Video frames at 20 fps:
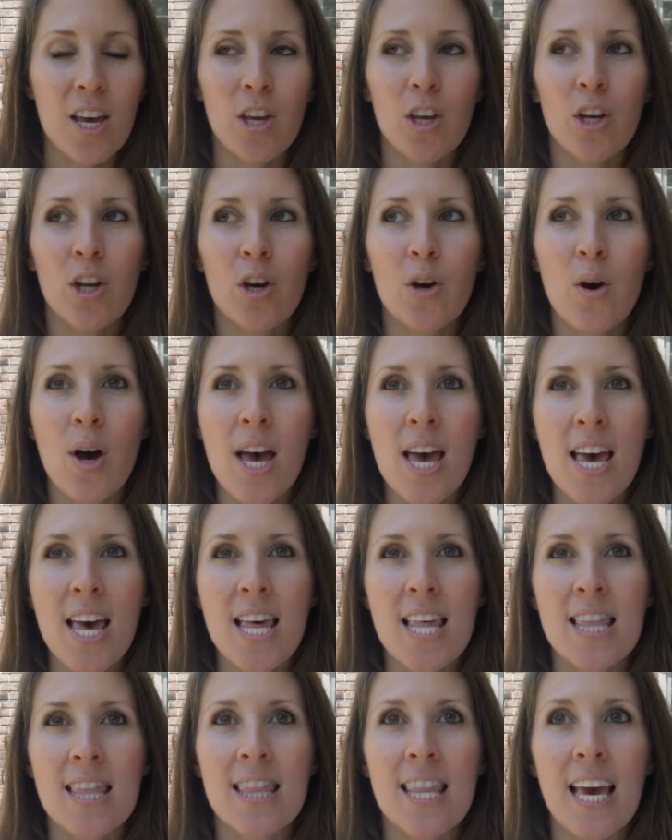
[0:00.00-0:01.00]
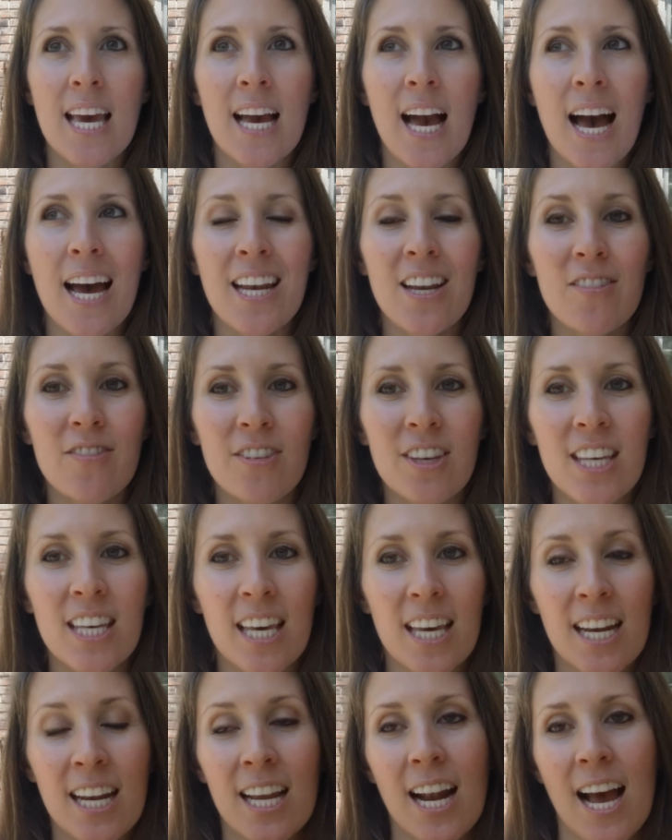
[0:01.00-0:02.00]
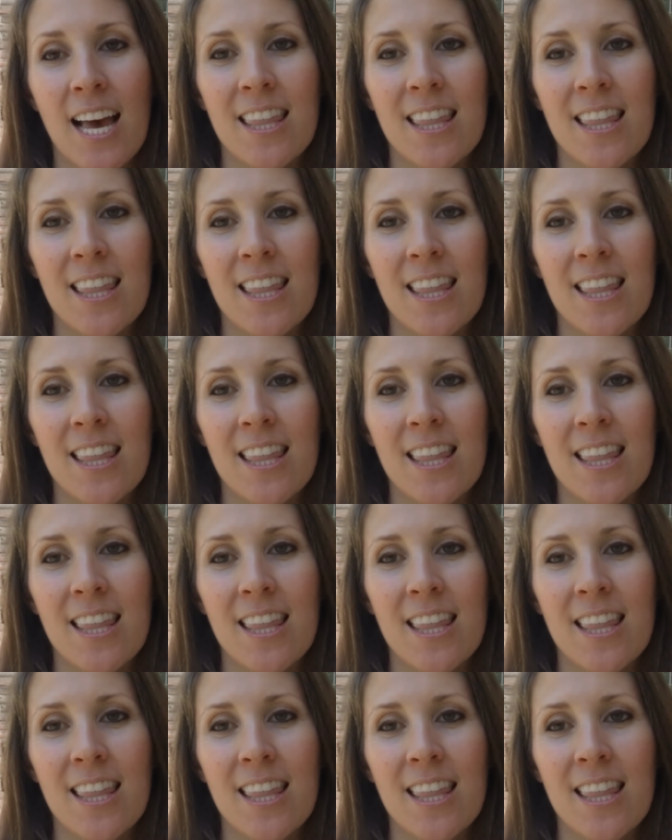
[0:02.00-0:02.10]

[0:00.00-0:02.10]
You know, they kind of get it.